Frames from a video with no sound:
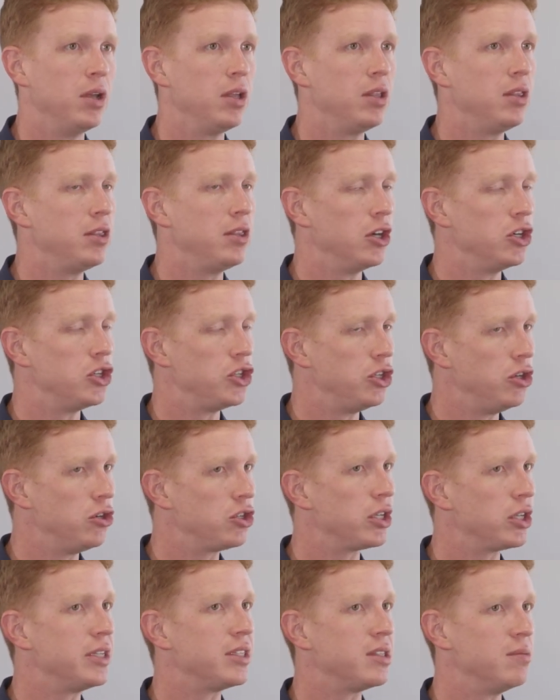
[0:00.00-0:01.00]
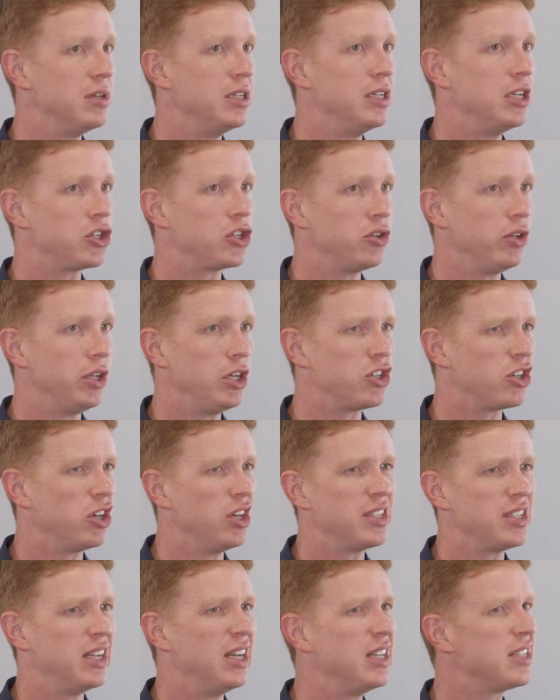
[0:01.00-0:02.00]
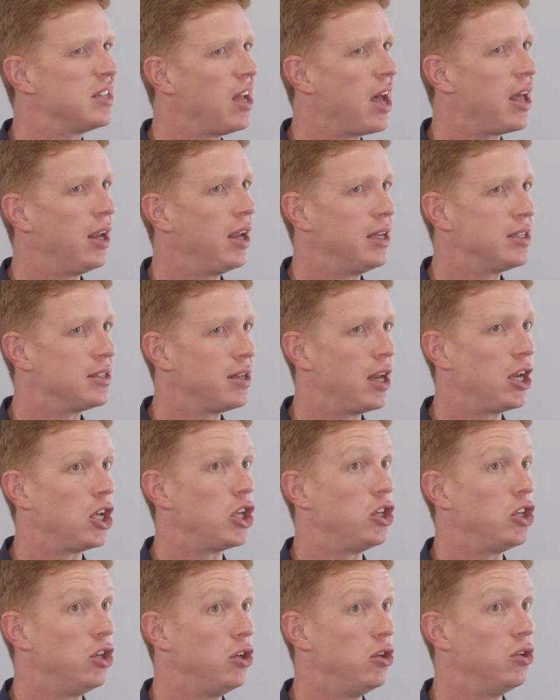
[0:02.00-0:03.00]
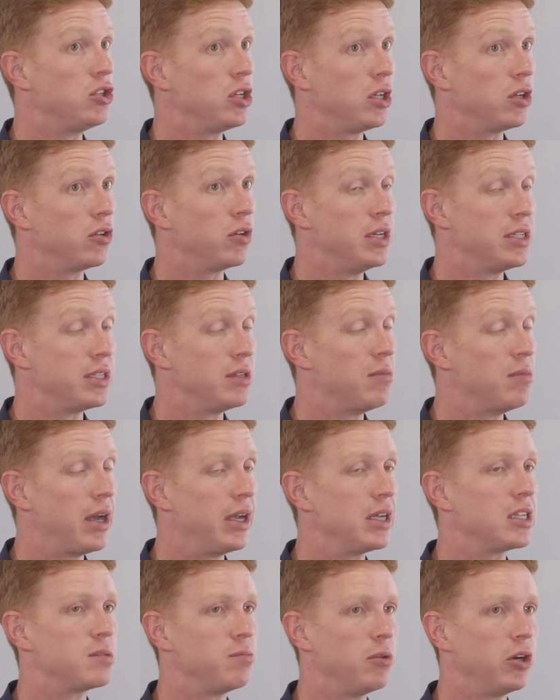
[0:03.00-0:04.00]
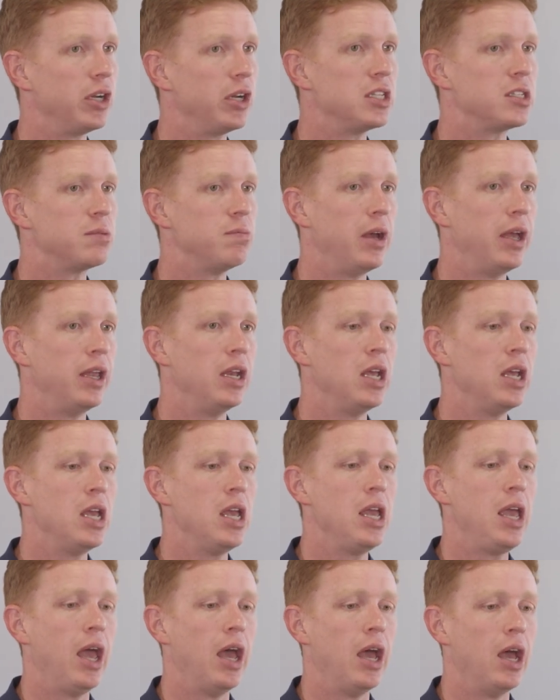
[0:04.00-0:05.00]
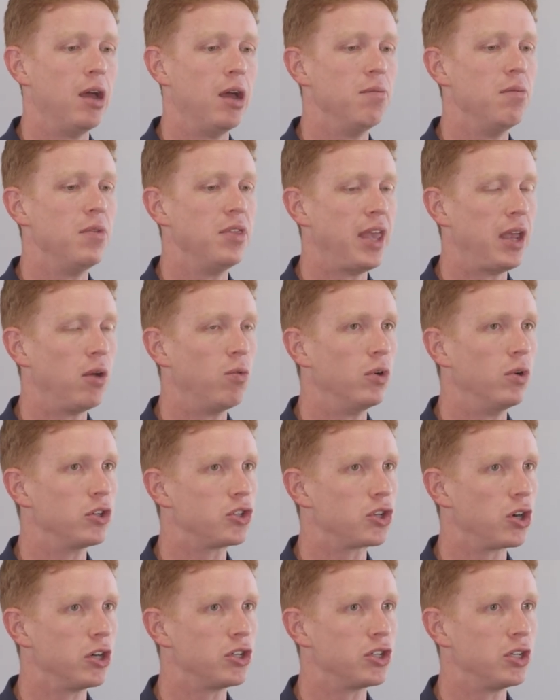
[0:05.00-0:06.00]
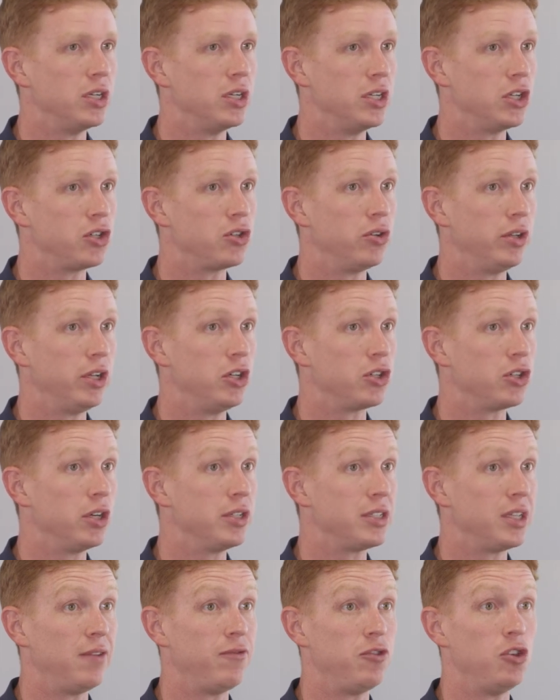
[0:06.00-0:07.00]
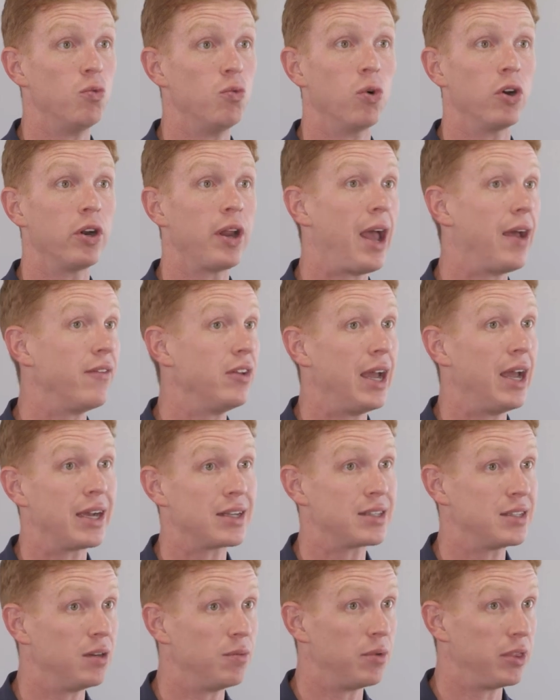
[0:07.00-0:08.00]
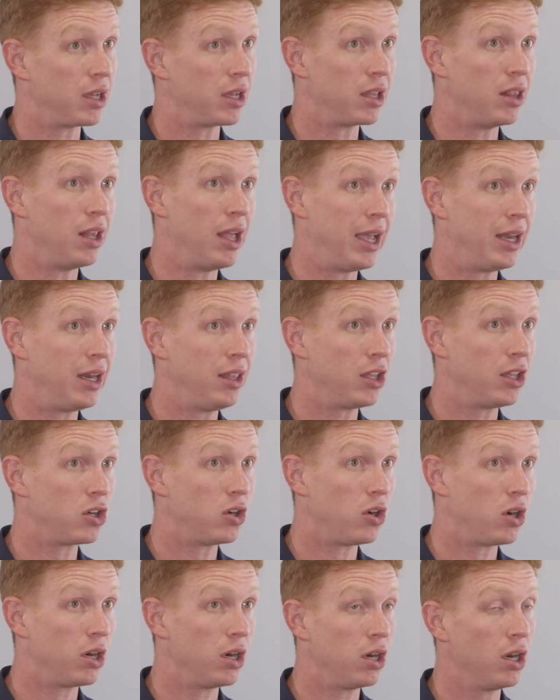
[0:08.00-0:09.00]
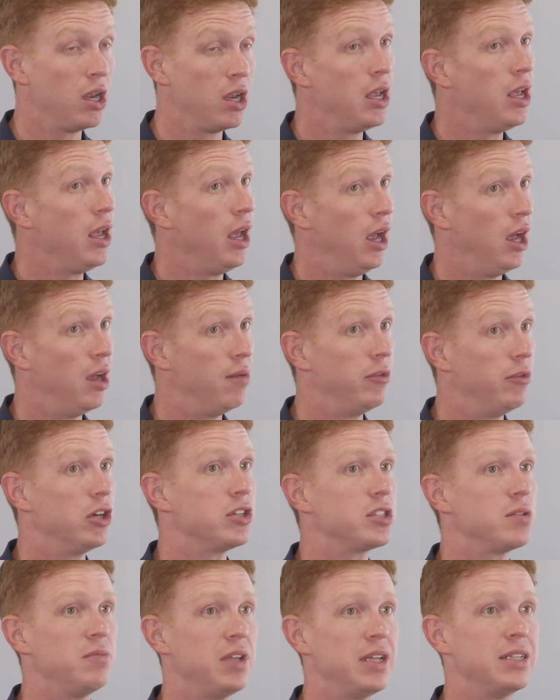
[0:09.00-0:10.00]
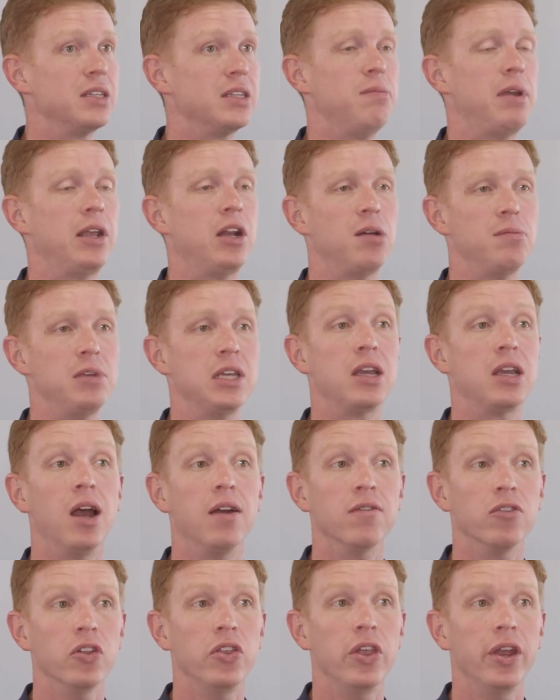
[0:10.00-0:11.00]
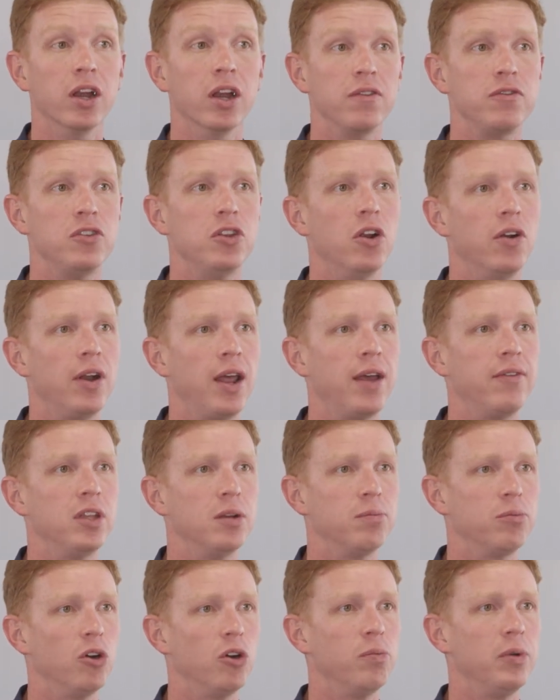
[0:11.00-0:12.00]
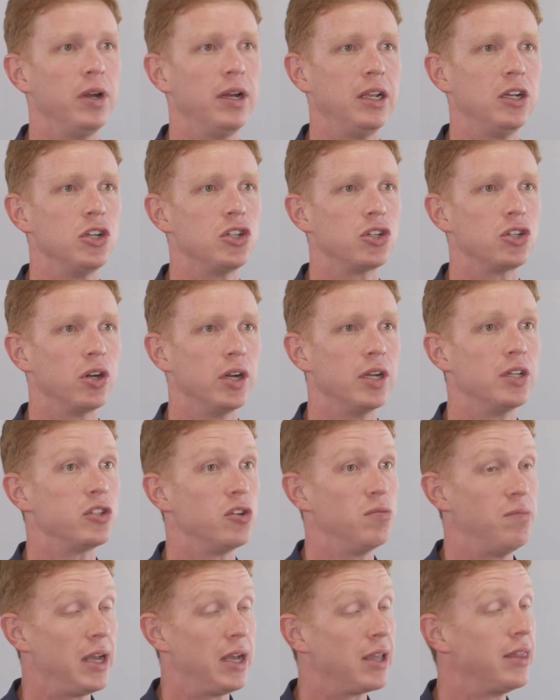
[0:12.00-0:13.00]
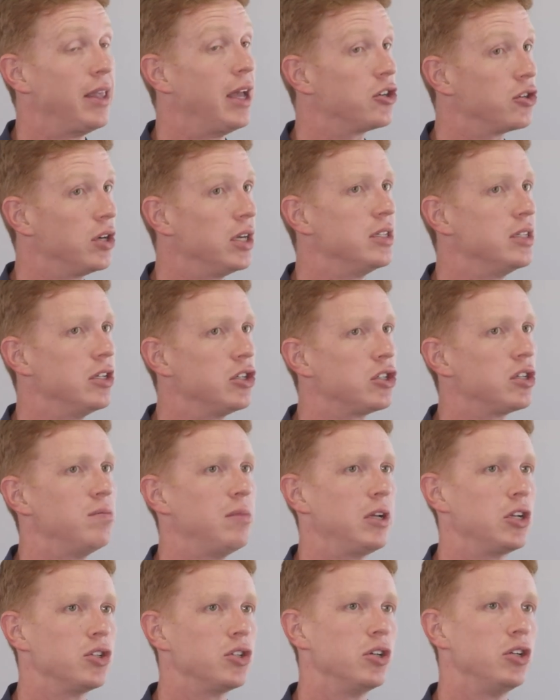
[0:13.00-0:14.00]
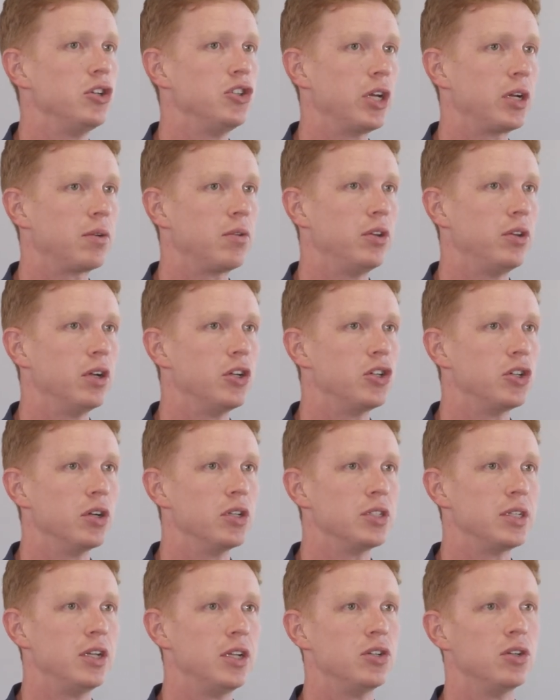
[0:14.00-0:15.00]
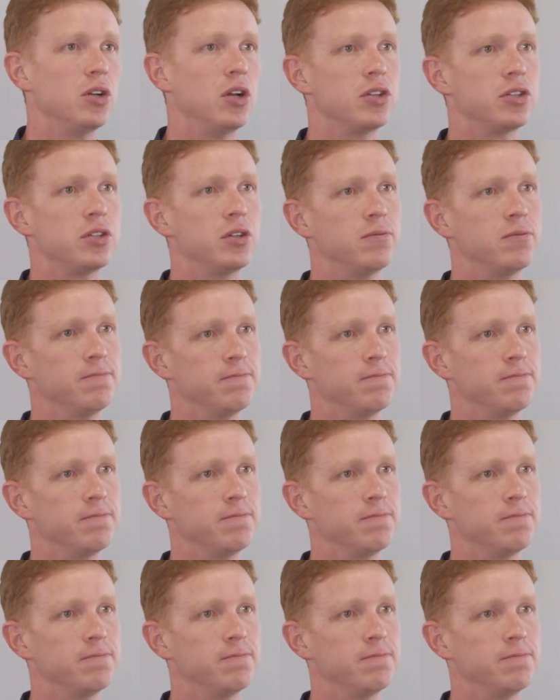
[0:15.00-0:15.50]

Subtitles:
there's usually some additional insurance, and it's not a huge increase in my experience, but they will charge an additional insurance. And if you were to have an accident with a client in the car, there are some things that may not be covered there if you don't have the appropriate insurance. So making that transition, make sure you check with your insurance agent also.